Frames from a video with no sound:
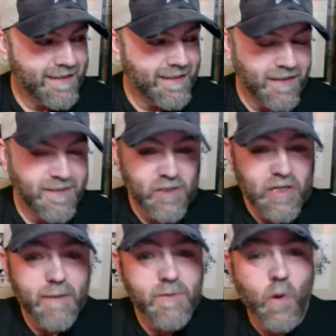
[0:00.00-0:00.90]
he does his
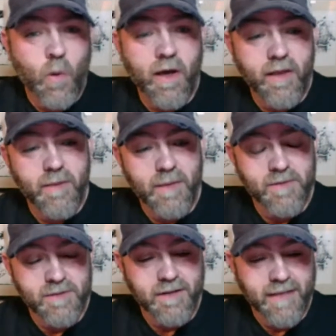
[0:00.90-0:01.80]
job so well that
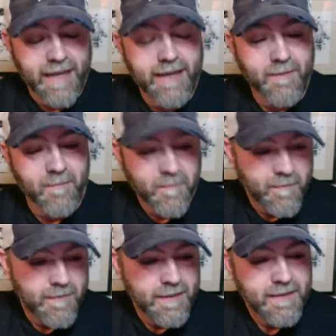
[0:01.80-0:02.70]
people start to hate him.
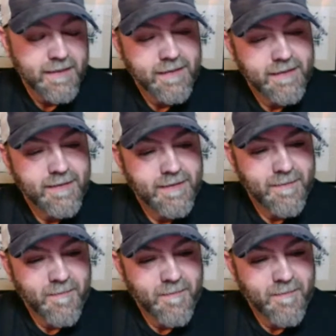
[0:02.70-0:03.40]
God, that